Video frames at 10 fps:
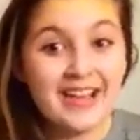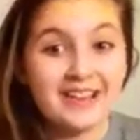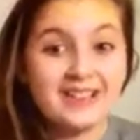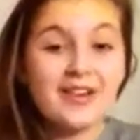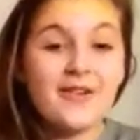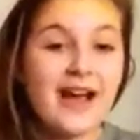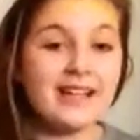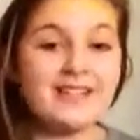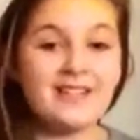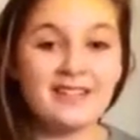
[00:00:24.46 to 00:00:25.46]
So
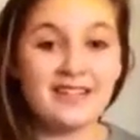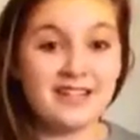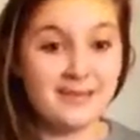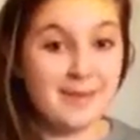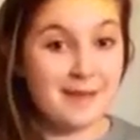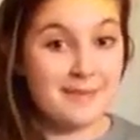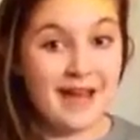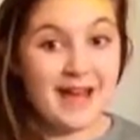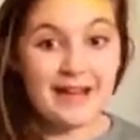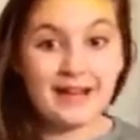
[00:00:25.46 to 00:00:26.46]
as you can see, this is my
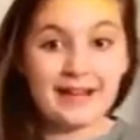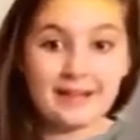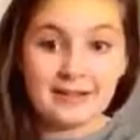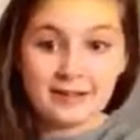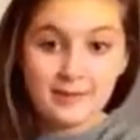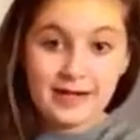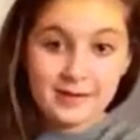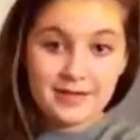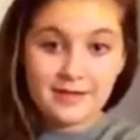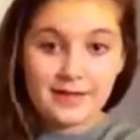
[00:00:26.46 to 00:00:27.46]
bed, and there's some random
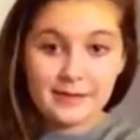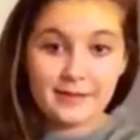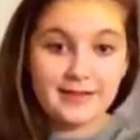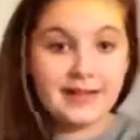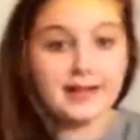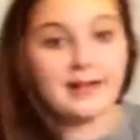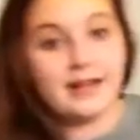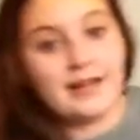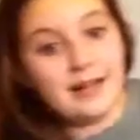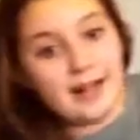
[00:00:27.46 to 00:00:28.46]
stuffed animals there,
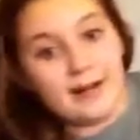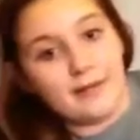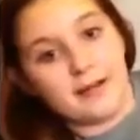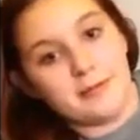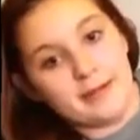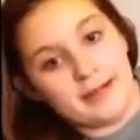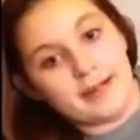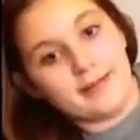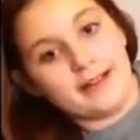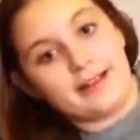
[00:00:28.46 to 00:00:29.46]
and a random
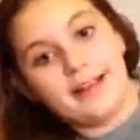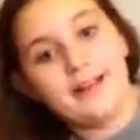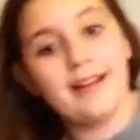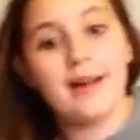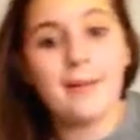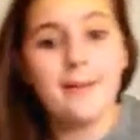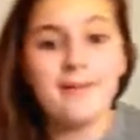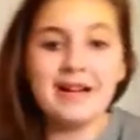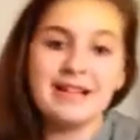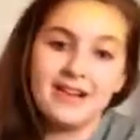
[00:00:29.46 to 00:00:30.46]
blanket right there,
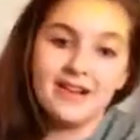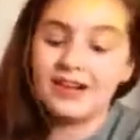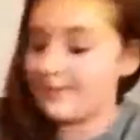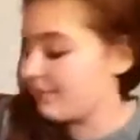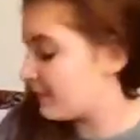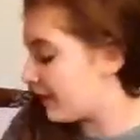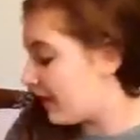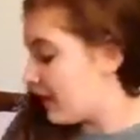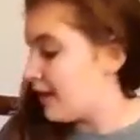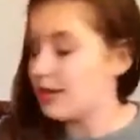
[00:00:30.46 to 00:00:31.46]
but it's all good.
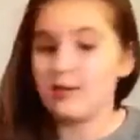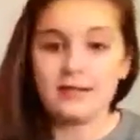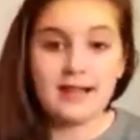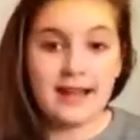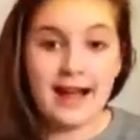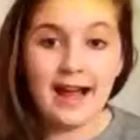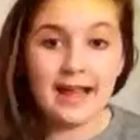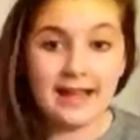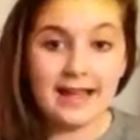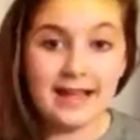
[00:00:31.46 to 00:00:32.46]
So today
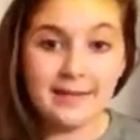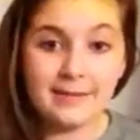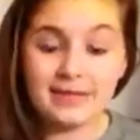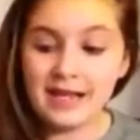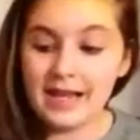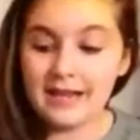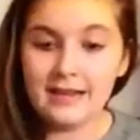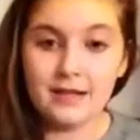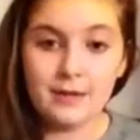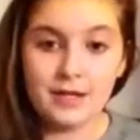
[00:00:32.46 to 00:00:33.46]
I am taking
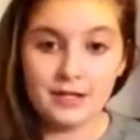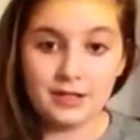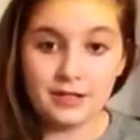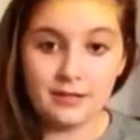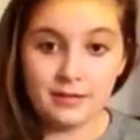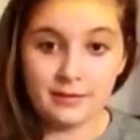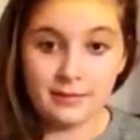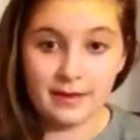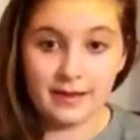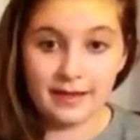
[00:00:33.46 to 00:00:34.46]
the questions from
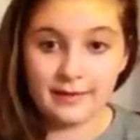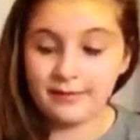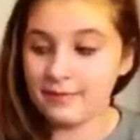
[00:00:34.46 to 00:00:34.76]
my